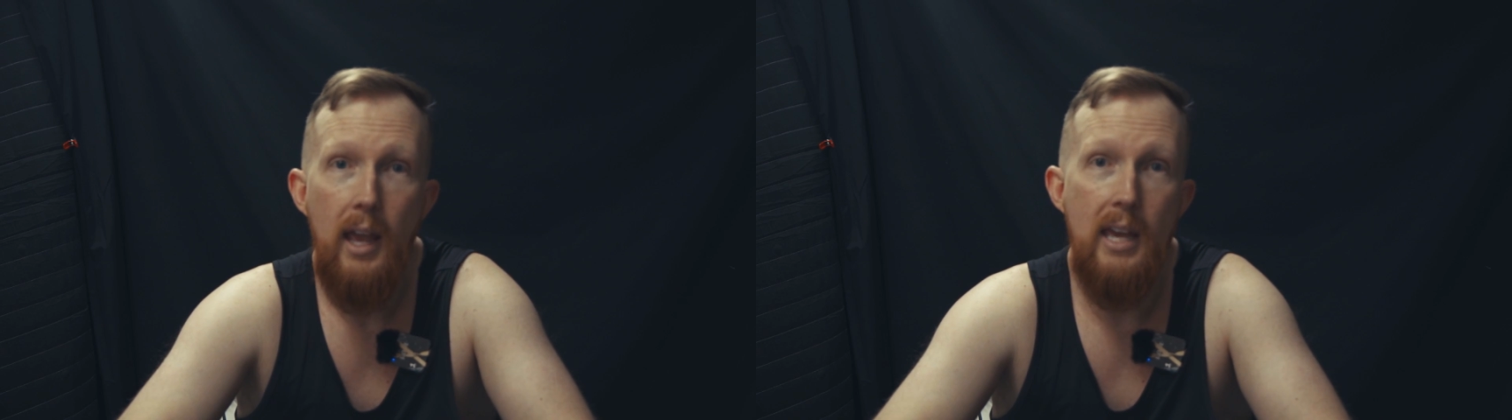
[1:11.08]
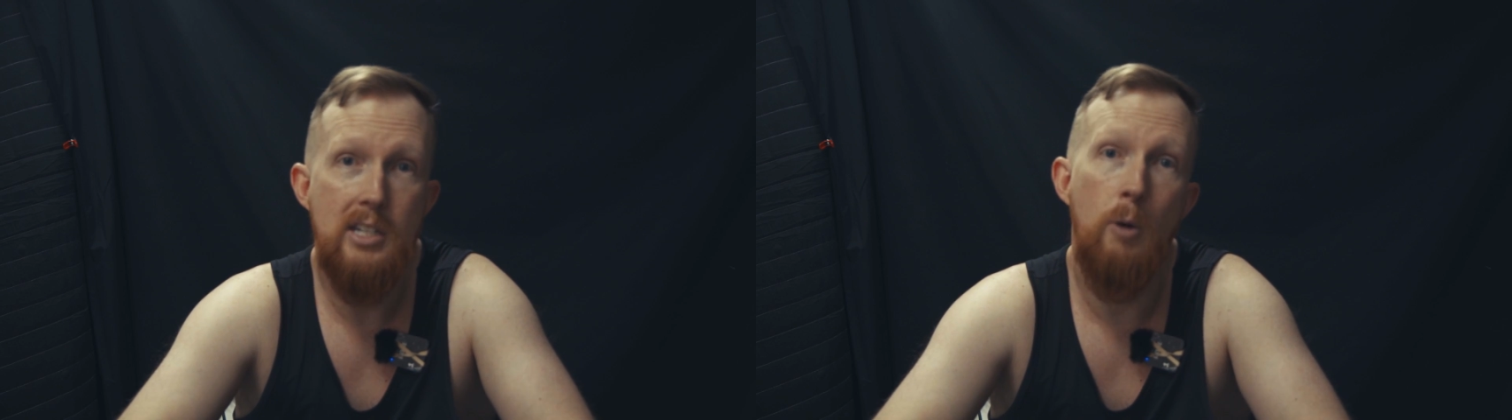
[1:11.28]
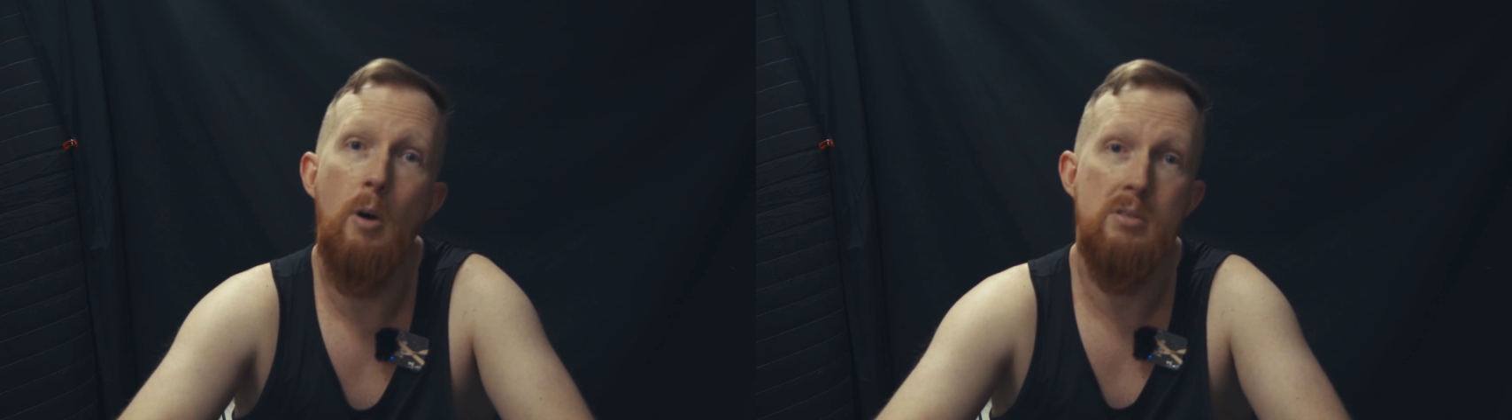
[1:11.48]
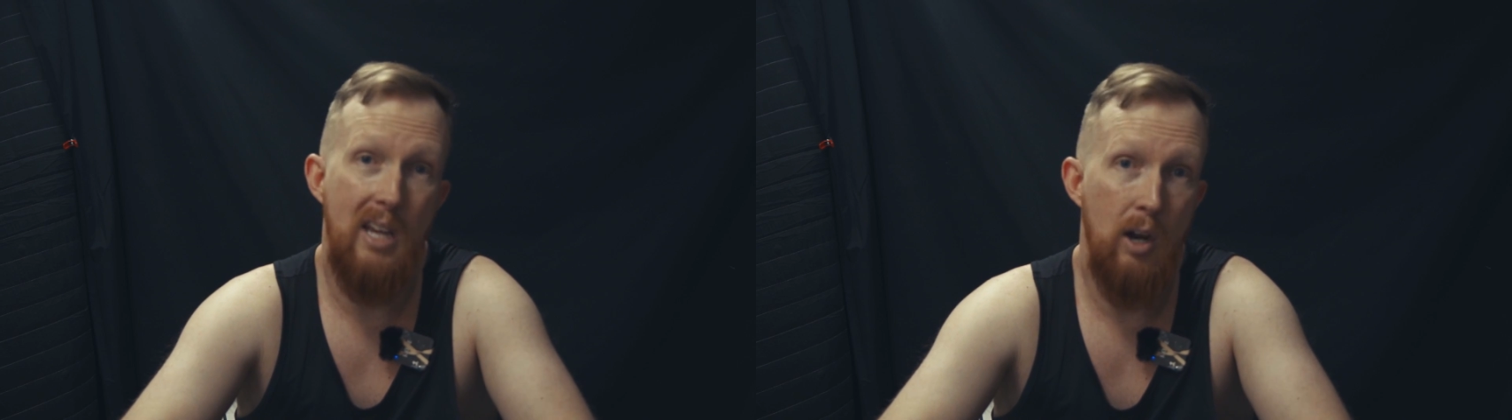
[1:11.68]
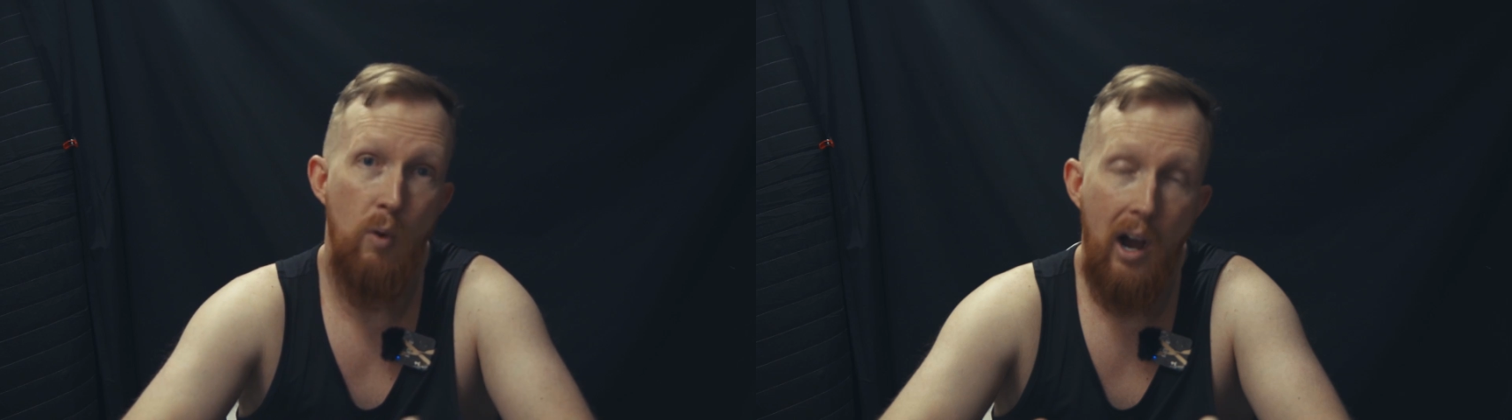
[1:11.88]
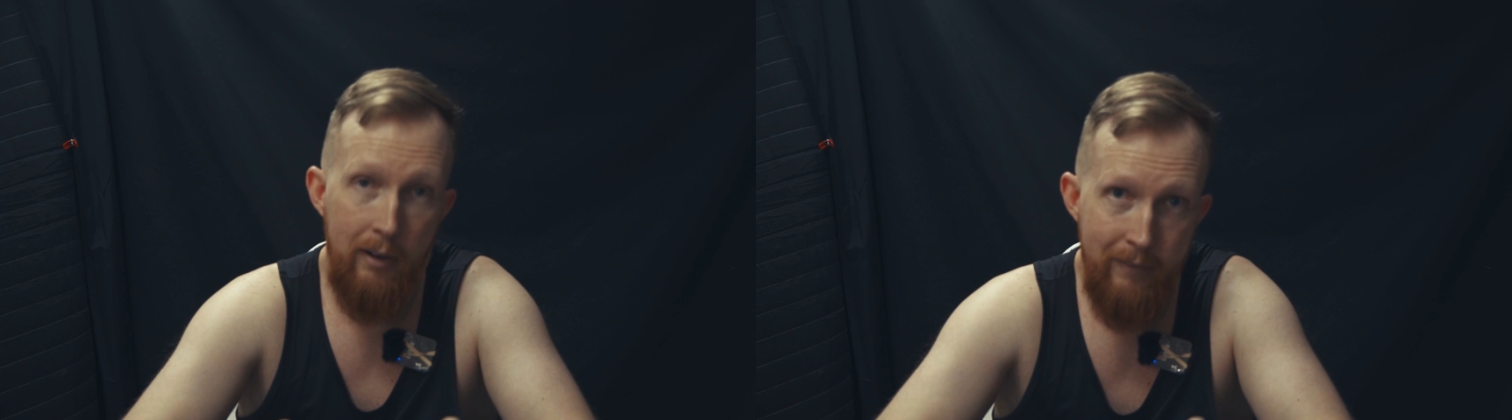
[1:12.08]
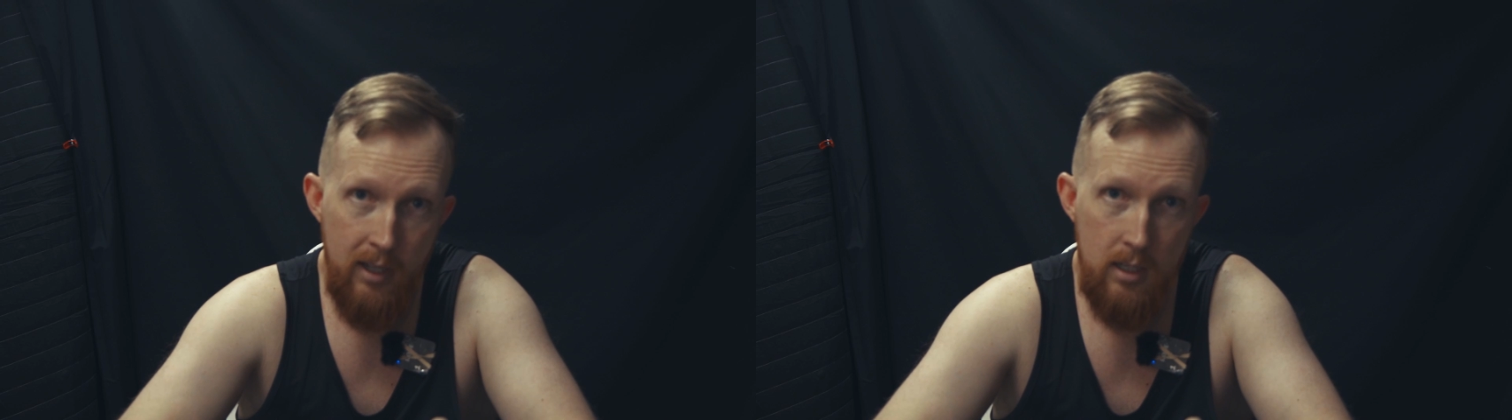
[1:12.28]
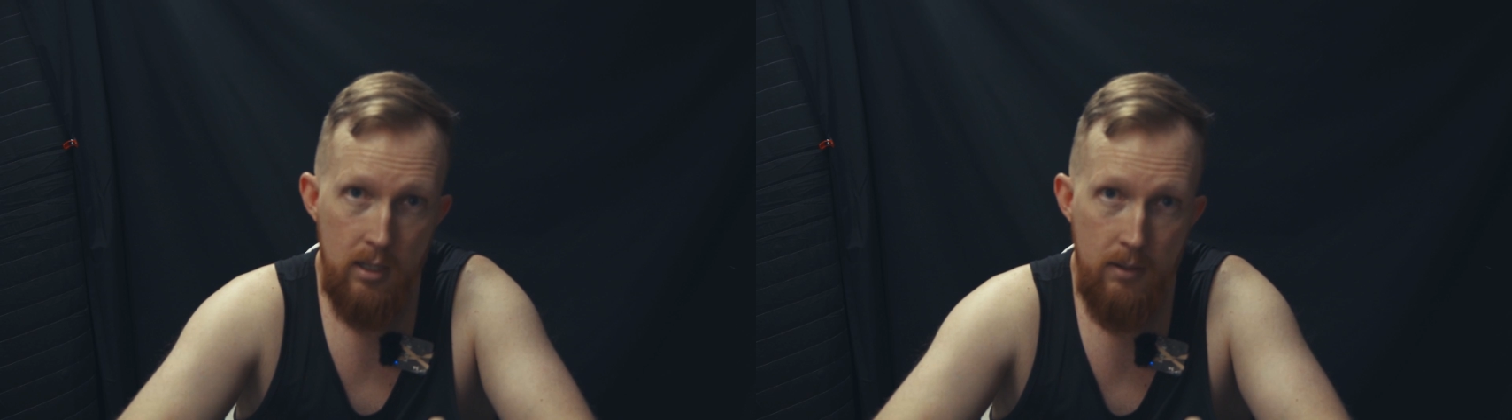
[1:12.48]
is almost
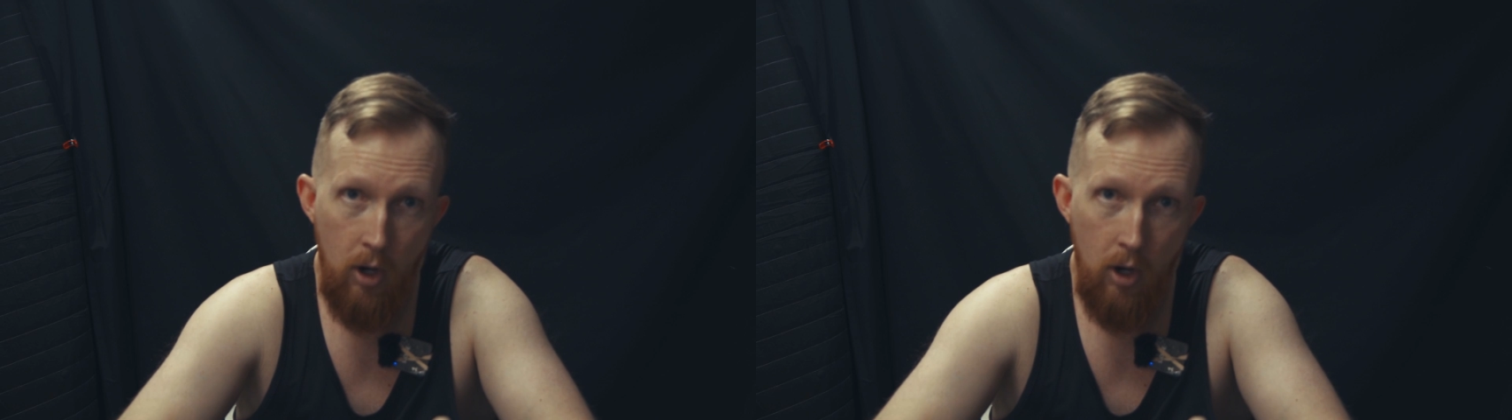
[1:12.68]
irrelevant.